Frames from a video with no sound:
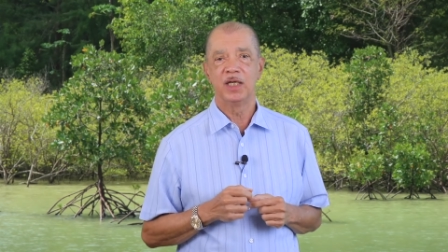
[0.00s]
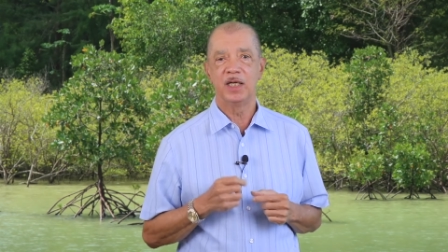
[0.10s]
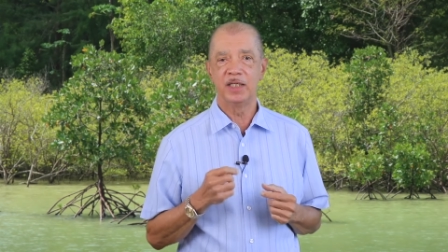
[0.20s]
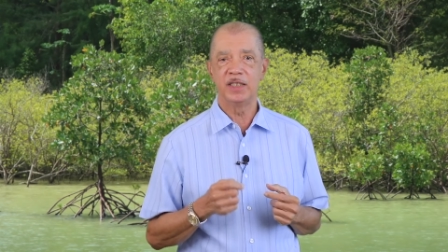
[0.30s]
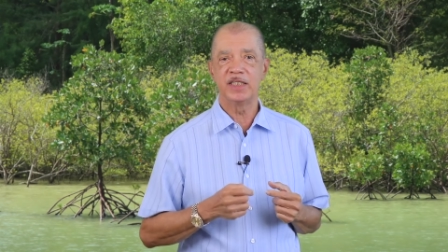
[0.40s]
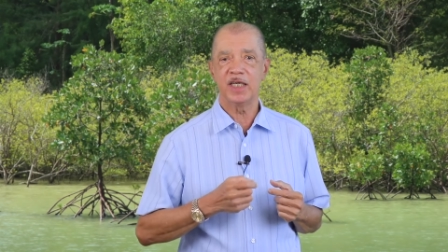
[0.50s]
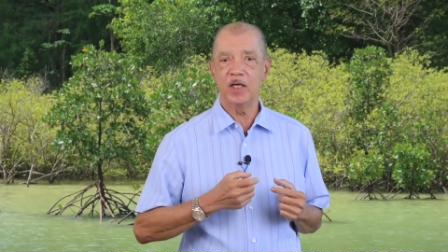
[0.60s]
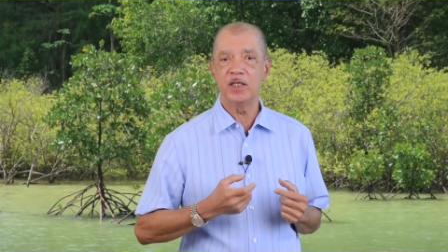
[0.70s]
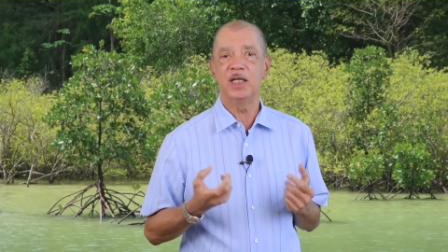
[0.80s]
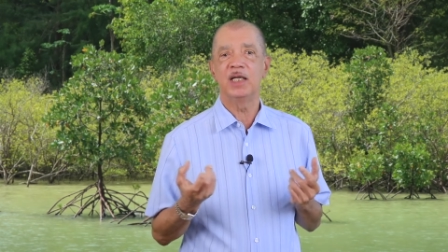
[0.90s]
and it
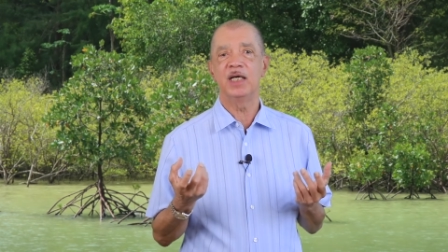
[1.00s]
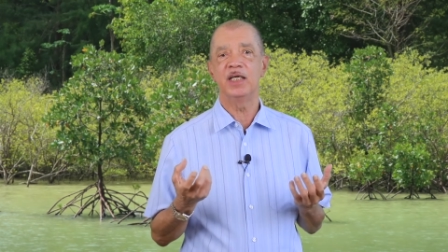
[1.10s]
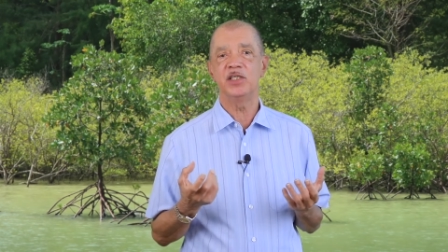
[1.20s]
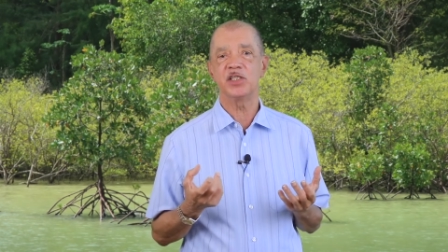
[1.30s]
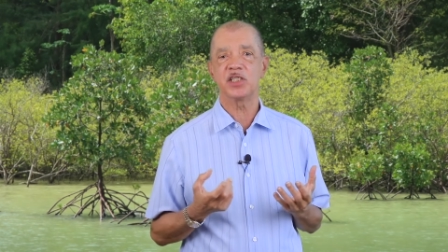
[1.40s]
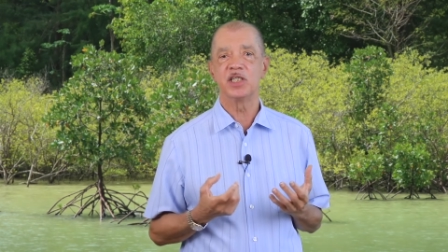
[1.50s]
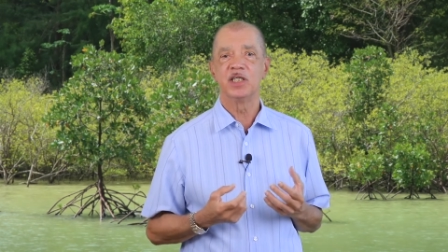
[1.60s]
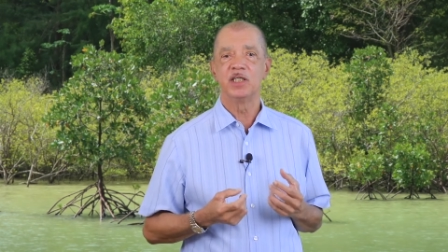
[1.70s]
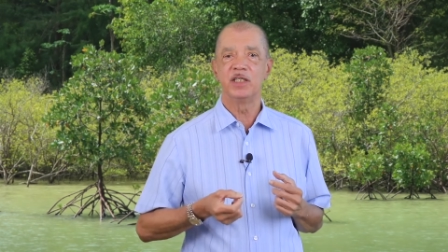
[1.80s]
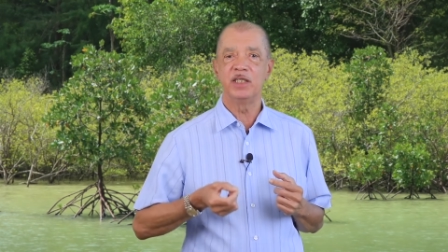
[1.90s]
underlines
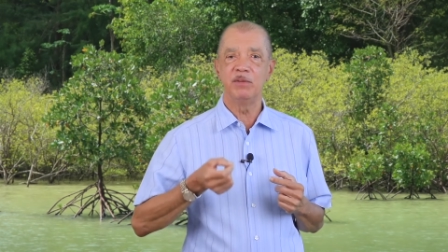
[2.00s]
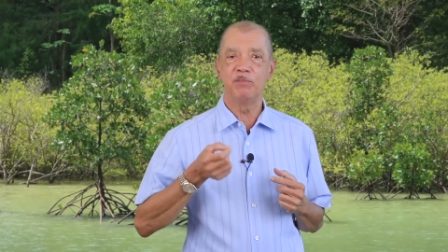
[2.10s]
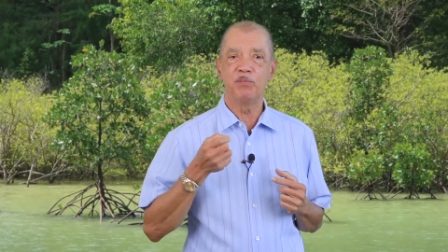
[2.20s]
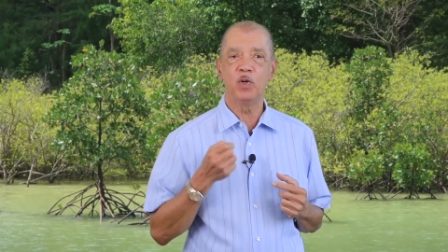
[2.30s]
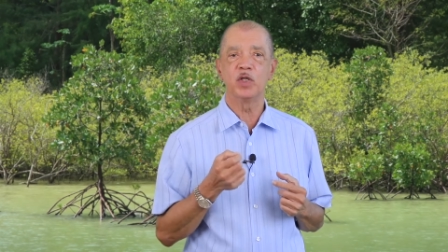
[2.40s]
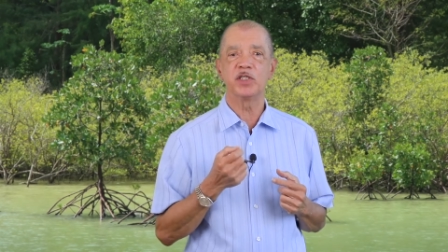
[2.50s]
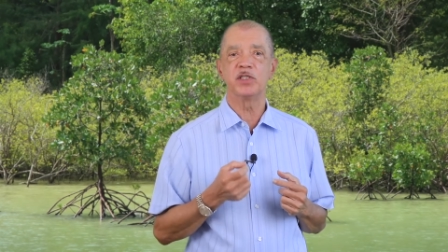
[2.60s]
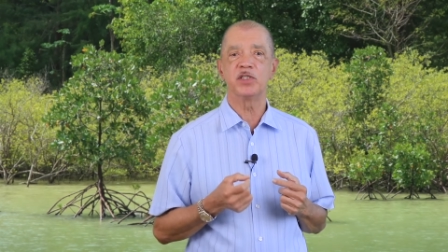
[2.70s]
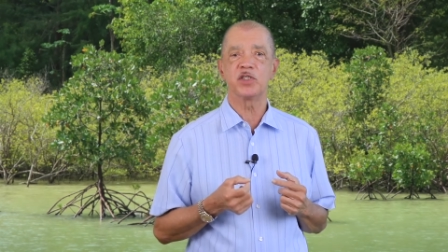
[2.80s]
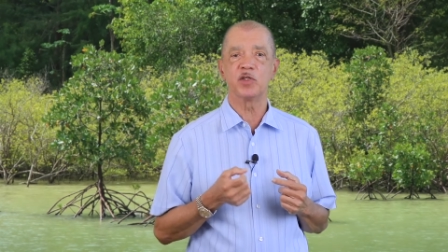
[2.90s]
the
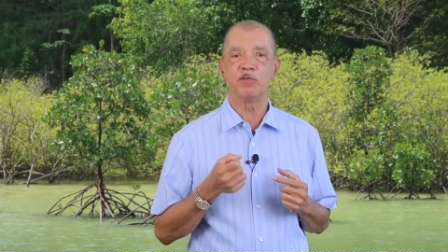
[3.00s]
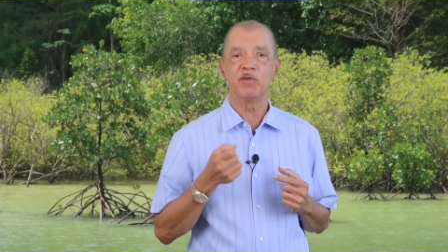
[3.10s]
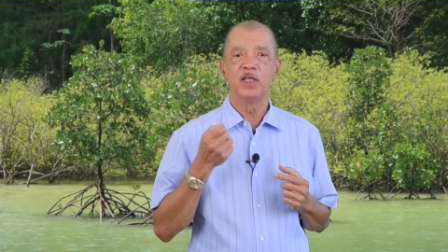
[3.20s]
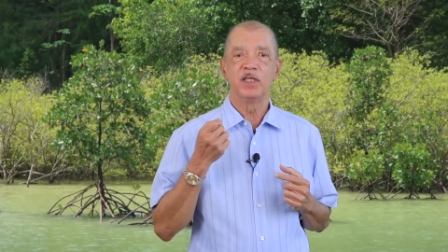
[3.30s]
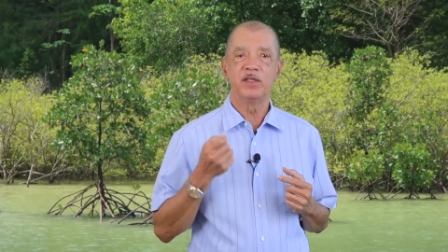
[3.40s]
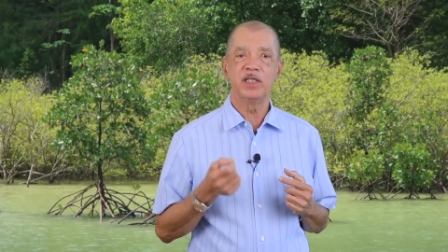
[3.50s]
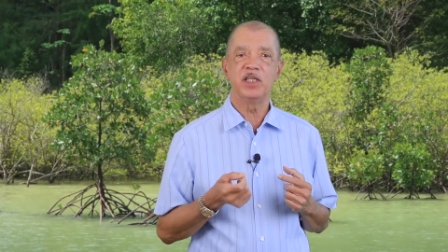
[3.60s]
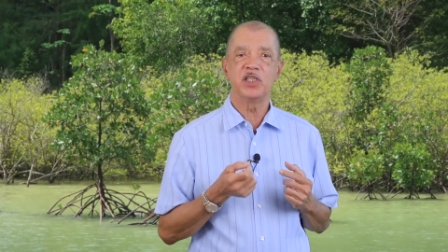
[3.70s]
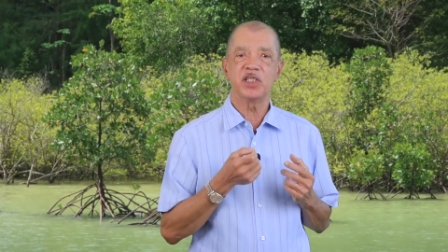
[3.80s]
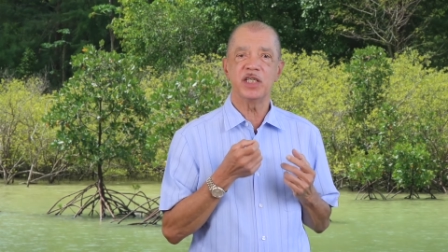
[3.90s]
importance of
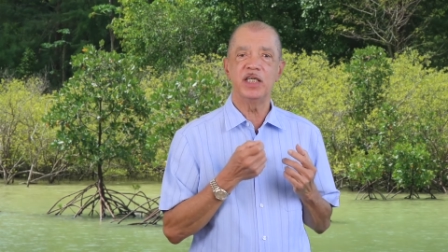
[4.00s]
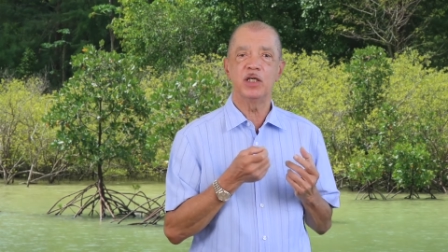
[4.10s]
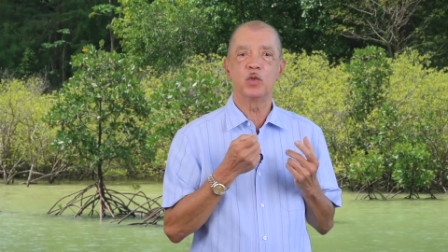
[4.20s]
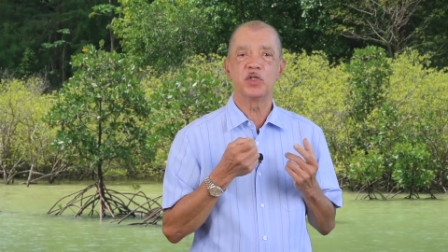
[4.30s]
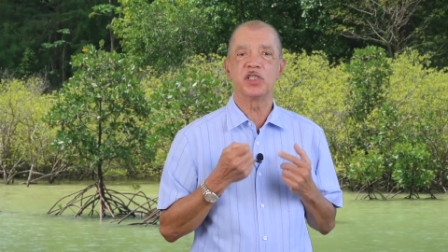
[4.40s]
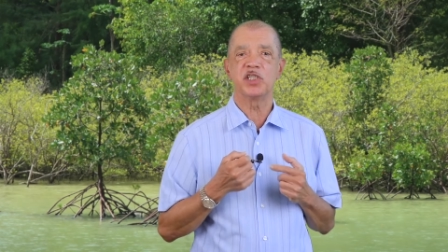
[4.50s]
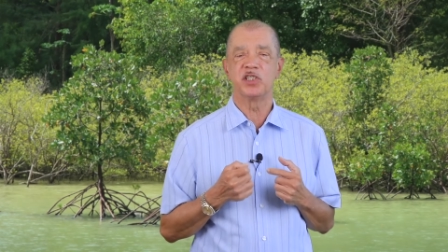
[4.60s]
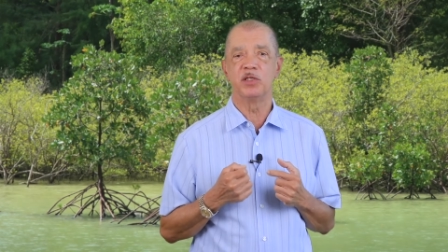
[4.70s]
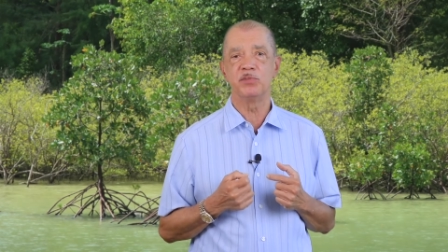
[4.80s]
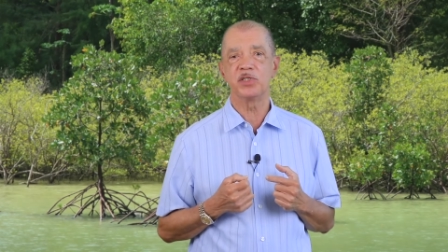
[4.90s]
these
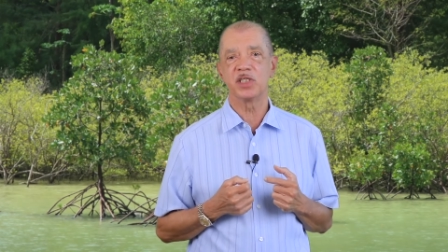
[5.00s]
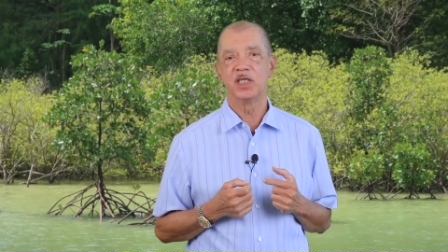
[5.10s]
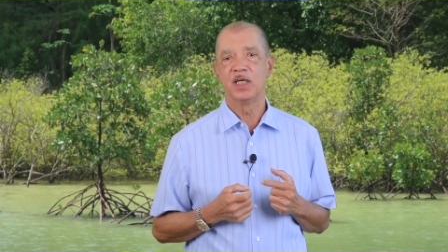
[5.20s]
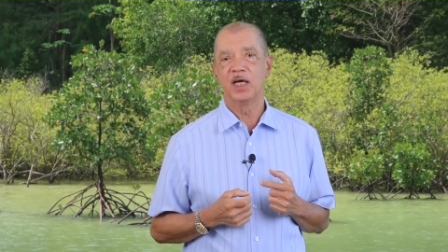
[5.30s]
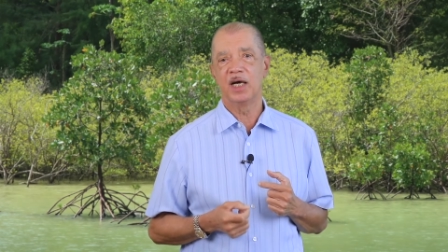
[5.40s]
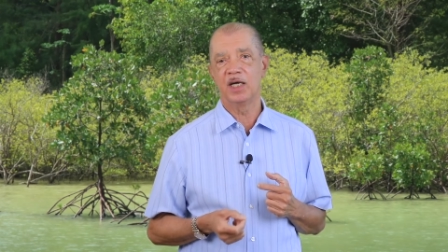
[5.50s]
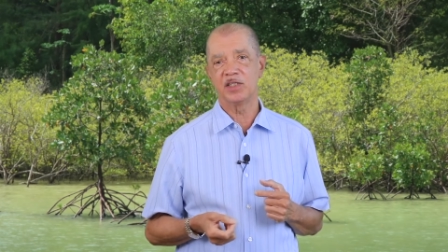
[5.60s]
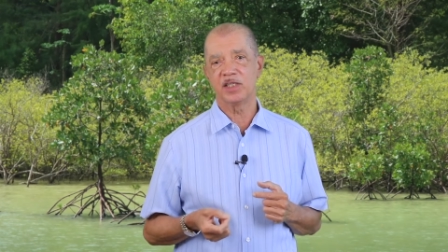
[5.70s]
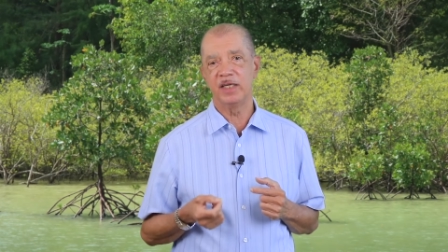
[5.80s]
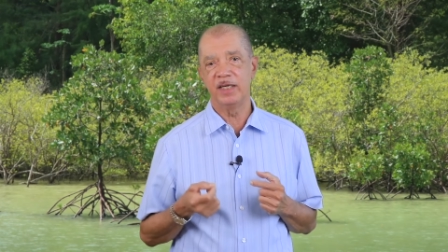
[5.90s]
ecosystems
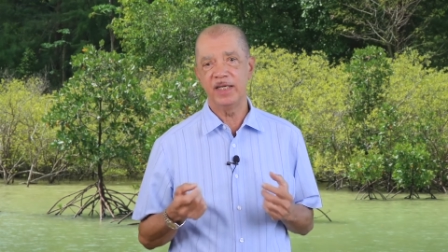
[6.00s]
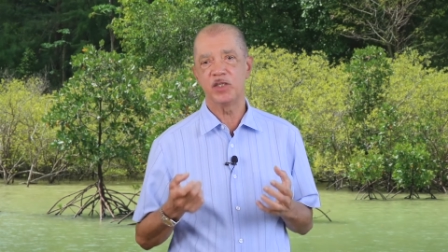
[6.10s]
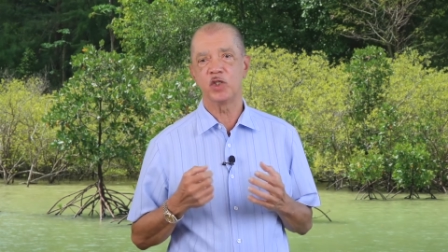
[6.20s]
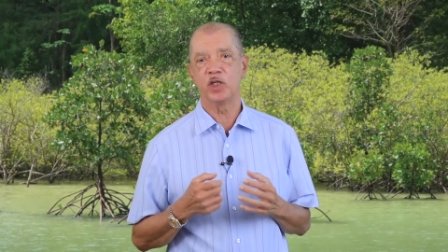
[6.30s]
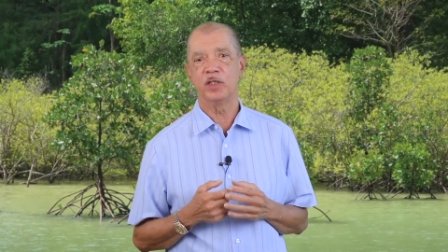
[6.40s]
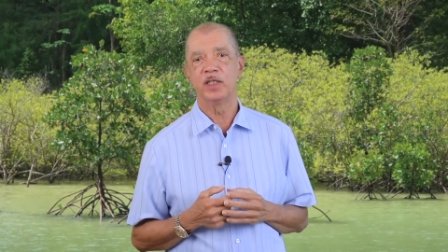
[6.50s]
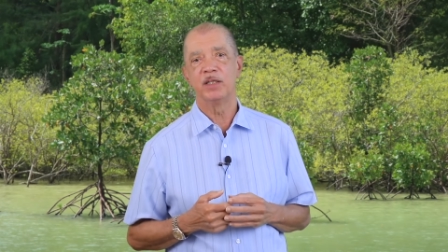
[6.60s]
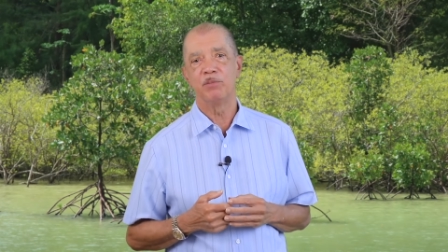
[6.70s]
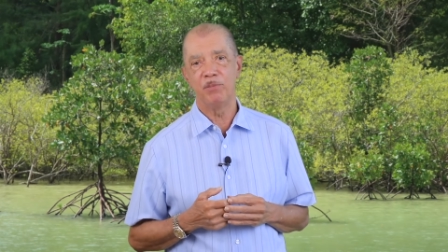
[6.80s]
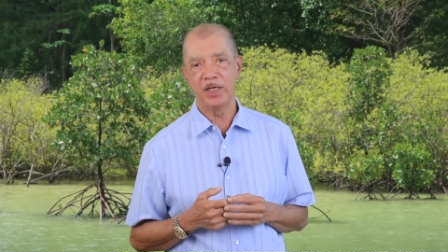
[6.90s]
as
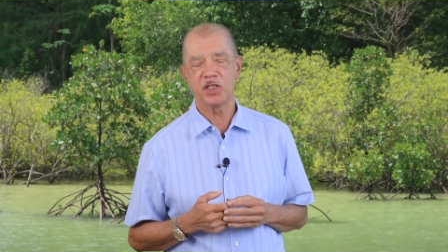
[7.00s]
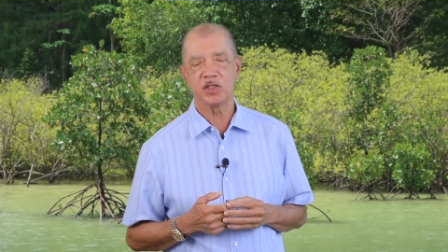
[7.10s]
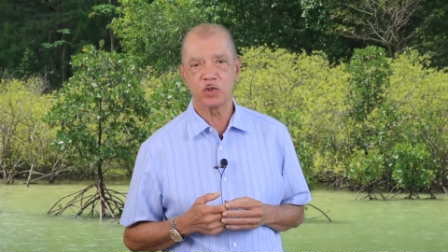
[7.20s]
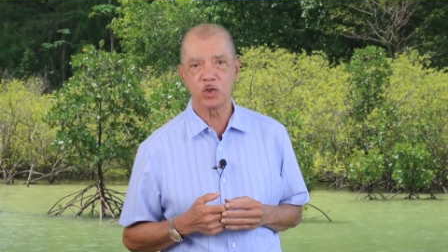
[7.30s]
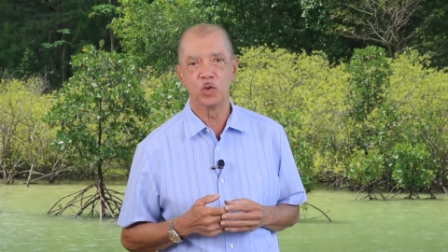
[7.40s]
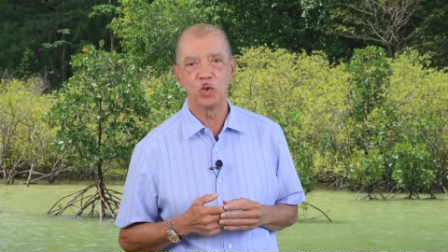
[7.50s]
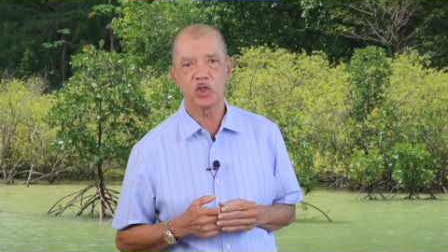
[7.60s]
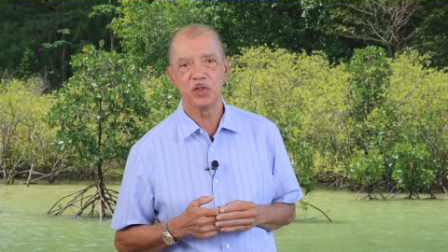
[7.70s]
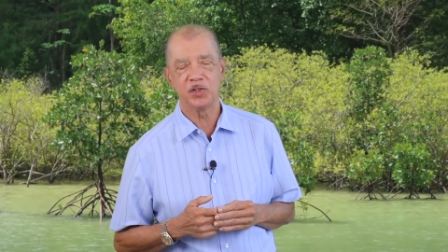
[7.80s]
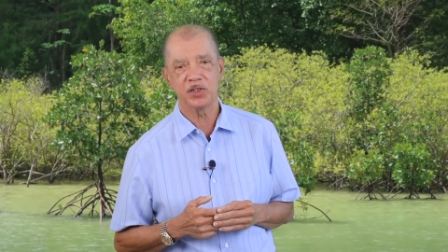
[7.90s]
nature-based
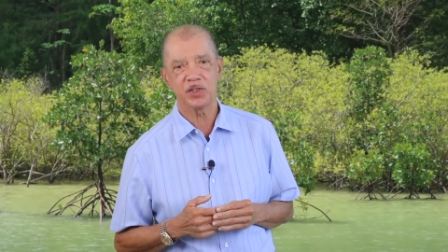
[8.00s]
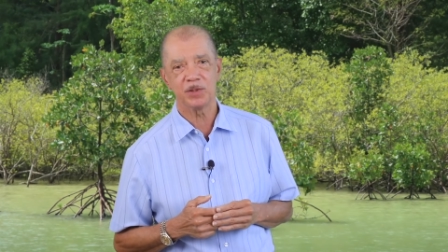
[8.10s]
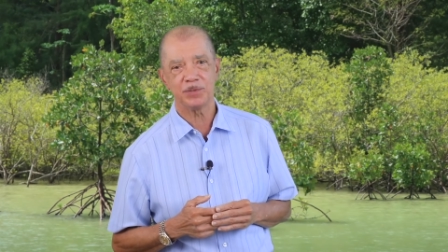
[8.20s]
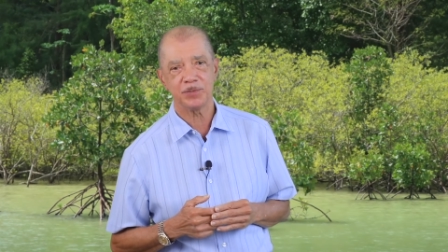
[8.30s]
solutions.